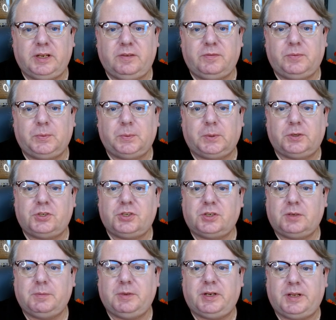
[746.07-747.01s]
for
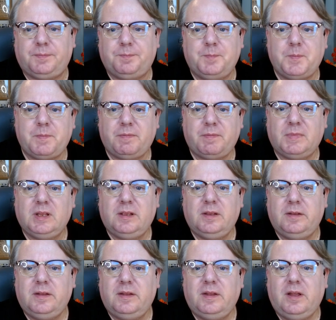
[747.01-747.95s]
Germany.
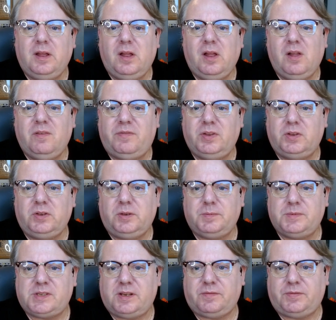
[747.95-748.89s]

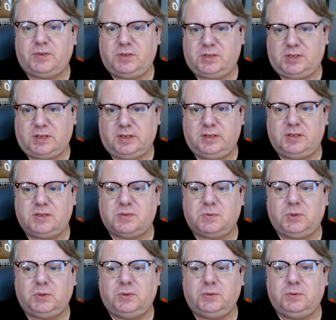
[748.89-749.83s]
Wilhelm's efforts on his
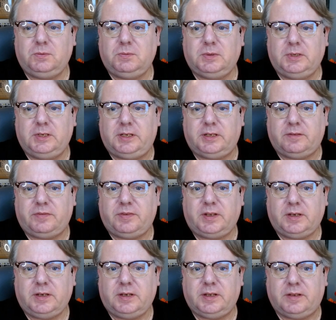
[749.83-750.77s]
own were
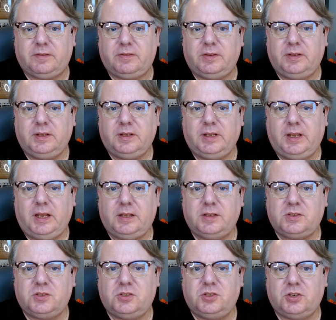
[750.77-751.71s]
ineffective,
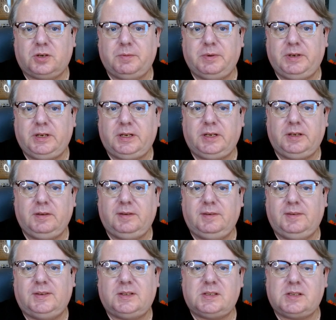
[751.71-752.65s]
as Germany
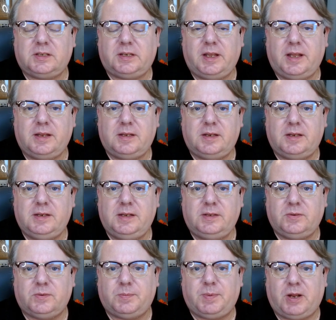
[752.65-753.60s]
was a
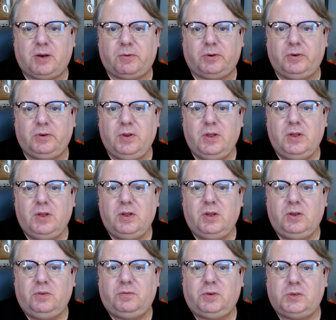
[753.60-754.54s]
continental power,
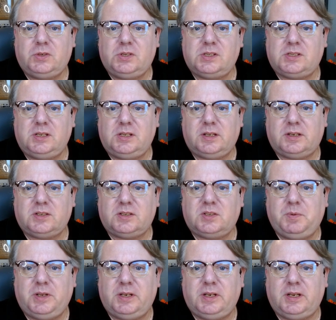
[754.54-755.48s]
focusing their
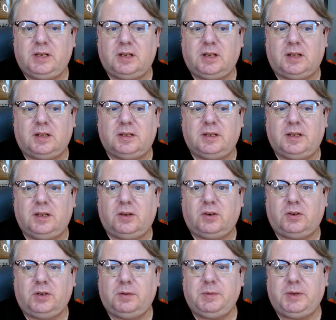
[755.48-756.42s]
spending on the
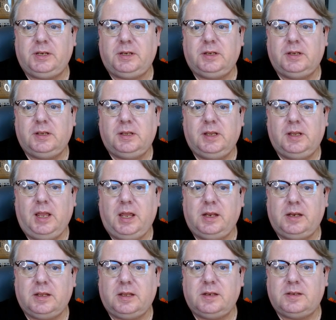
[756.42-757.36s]
army and
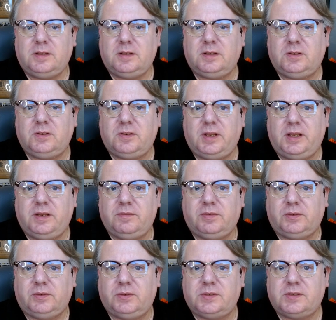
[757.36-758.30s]
the continued
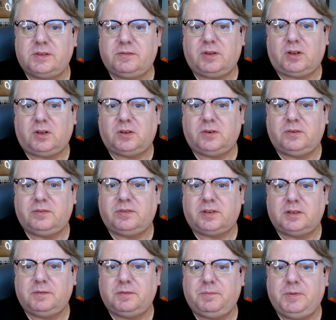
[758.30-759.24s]
influence of Otto
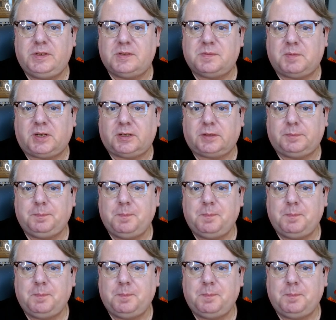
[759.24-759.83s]
von Bismarck.